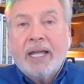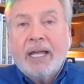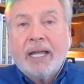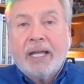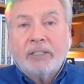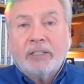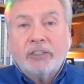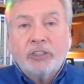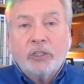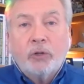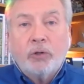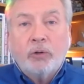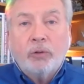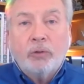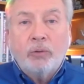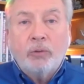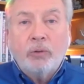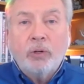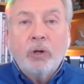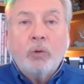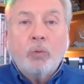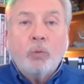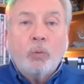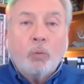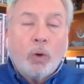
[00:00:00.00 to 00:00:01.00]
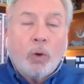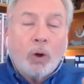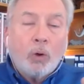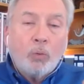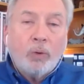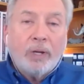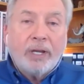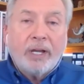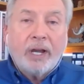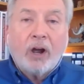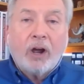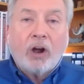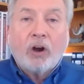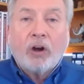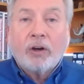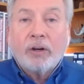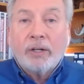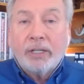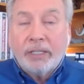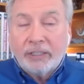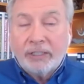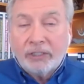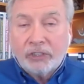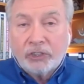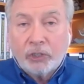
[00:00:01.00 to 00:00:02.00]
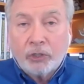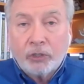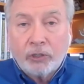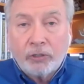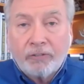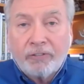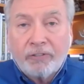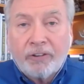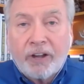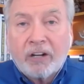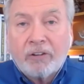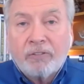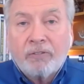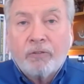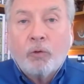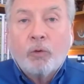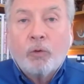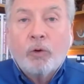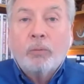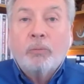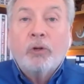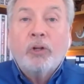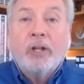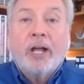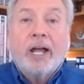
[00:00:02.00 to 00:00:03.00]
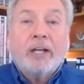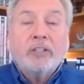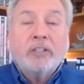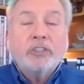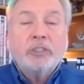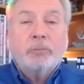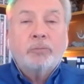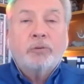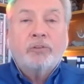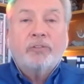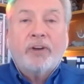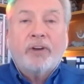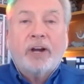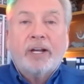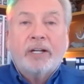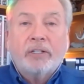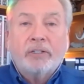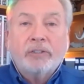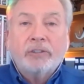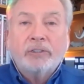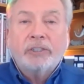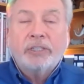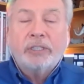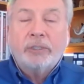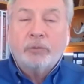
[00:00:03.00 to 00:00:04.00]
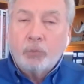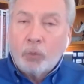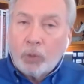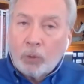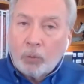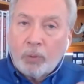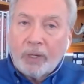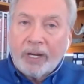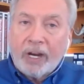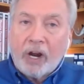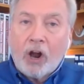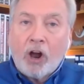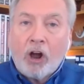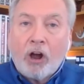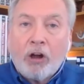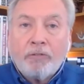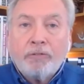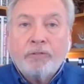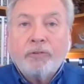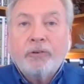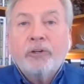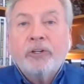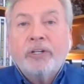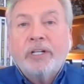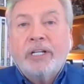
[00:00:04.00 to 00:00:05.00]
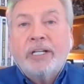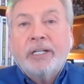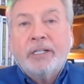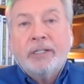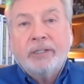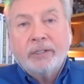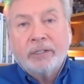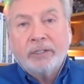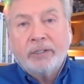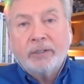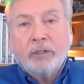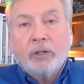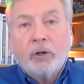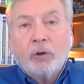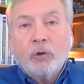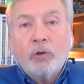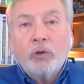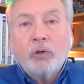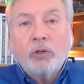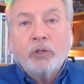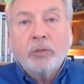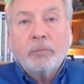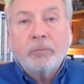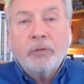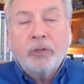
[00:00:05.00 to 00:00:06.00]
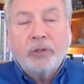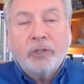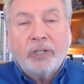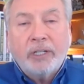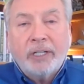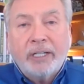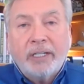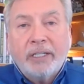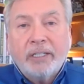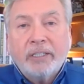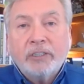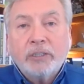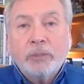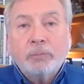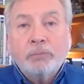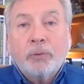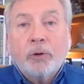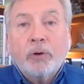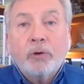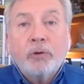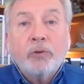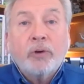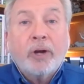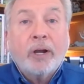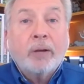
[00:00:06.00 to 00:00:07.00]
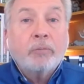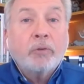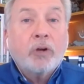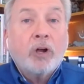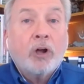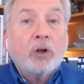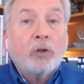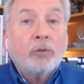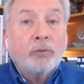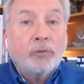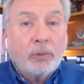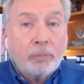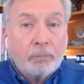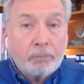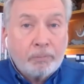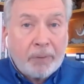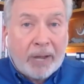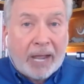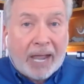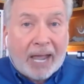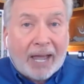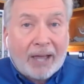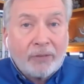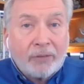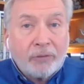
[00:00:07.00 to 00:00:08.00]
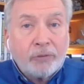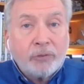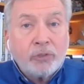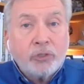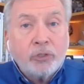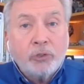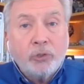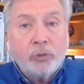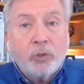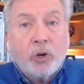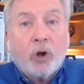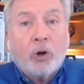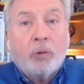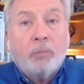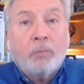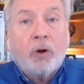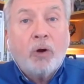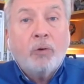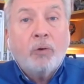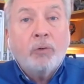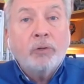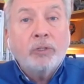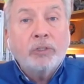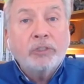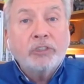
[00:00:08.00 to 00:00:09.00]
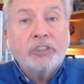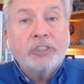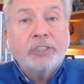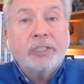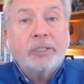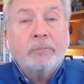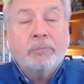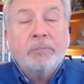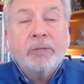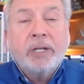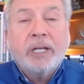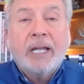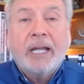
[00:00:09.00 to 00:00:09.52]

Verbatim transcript: And so what we are is certified affordable housing providers. And what we offer in the local community is a program called the Path to Home Ownership.